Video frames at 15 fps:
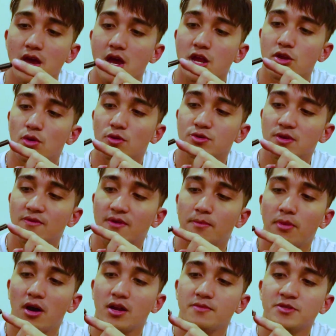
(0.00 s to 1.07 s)
and you also have a
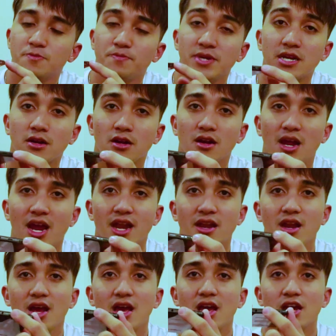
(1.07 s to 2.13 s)
bottom speaker and
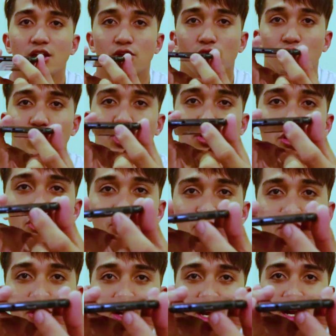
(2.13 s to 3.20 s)
your
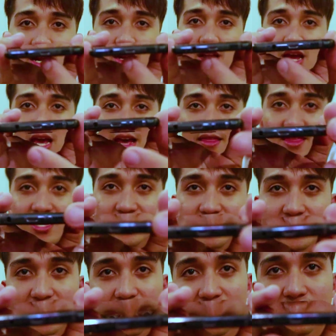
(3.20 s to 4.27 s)
charger and this
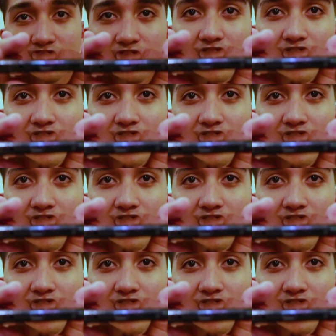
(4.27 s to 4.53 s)
is